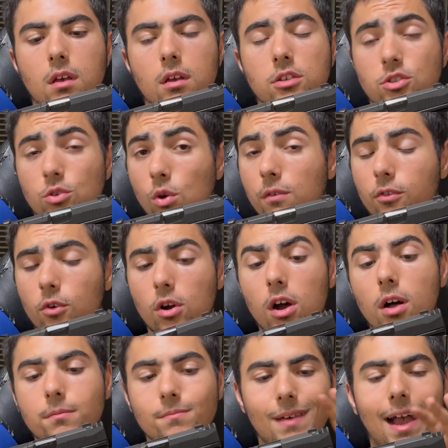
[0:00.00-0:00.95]
So
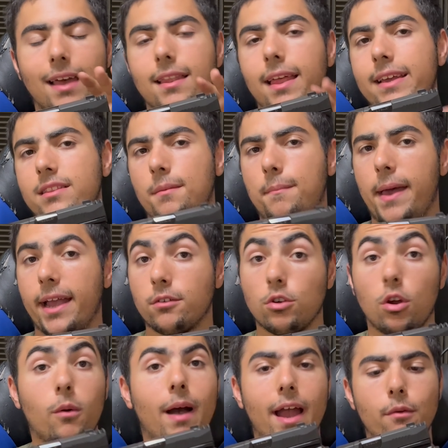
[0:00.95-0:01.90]
overall, I like the
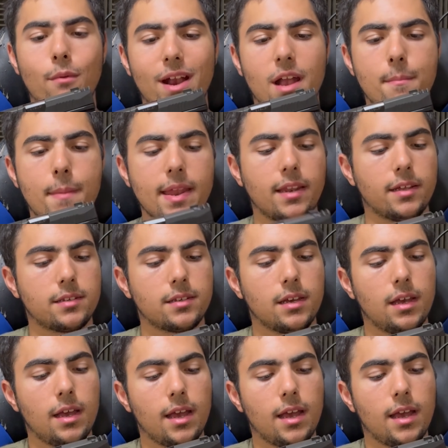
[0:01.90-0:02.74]
Macro. I recommend it.